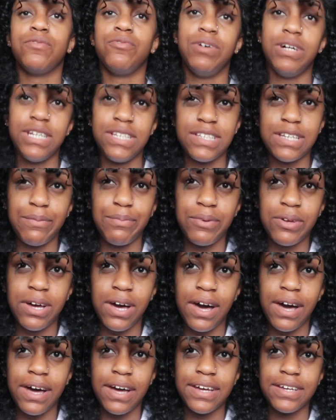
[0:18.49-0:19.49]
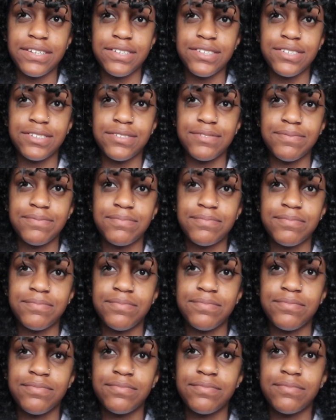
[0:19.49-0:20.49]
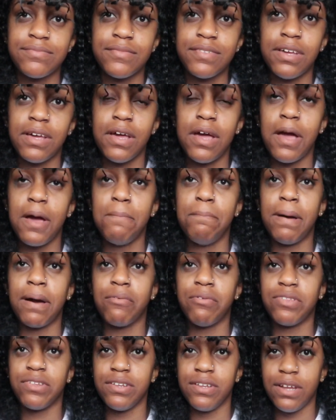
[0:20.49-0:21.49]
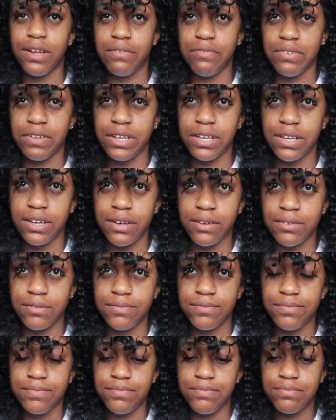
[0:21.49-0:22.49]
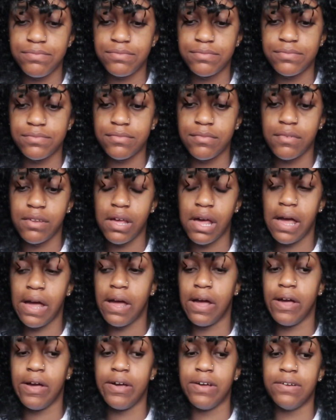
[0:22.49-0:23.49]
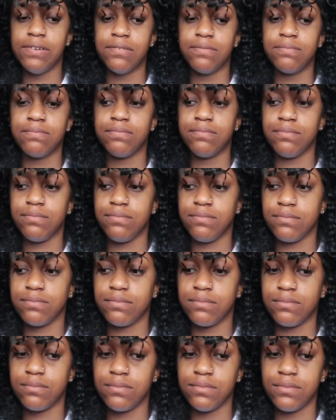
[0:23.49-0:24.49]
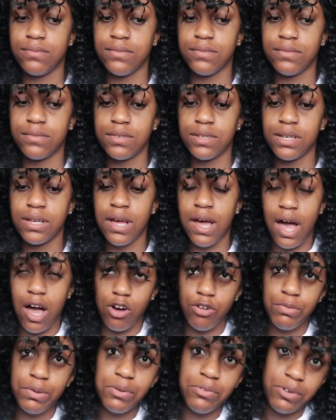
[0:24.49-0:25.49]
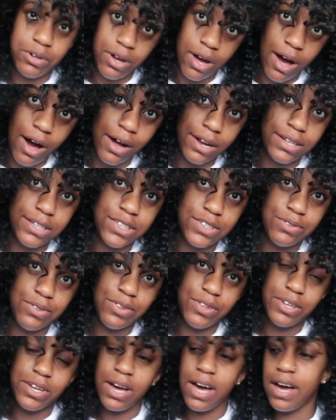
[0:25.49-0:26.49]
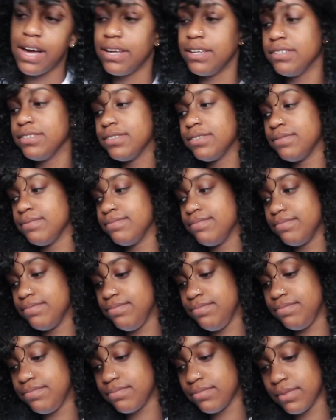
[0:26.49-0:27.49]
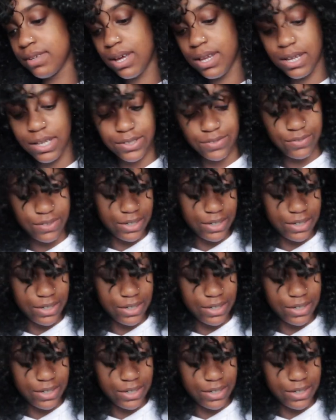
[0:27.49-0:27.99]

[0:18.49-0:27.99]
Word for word: What is up, you guys? Back with another video. And I'm gonna be real honest with you guys in this